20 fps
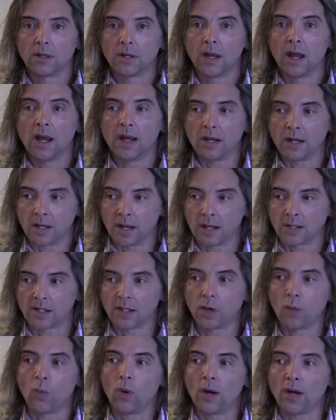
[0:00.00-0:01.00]
and it has
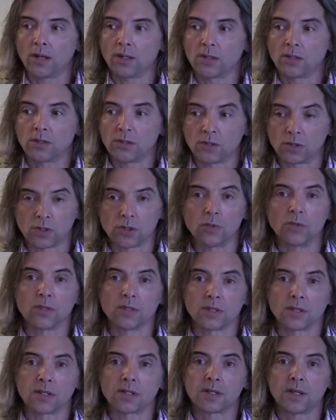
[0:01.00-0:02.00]
equated to
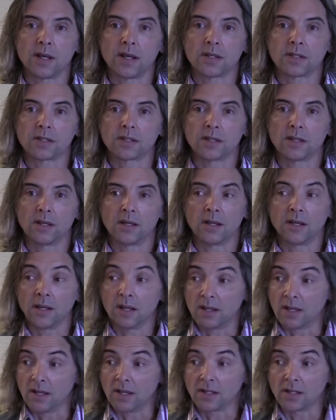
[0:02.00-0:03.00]
student success. And
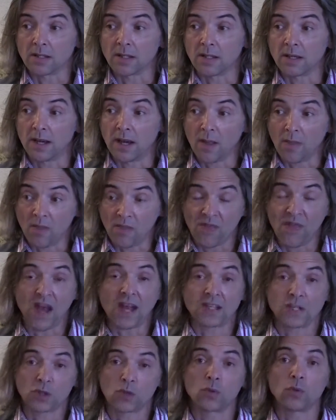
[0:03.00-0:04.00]
at the end of the day,
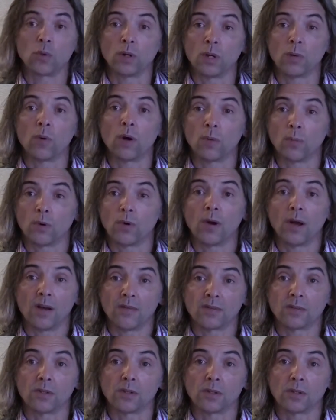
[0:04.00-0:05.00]
that's truly what we're
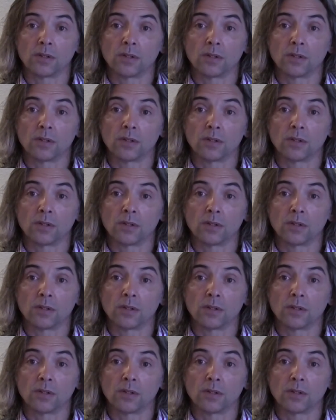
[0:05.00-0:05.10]
after.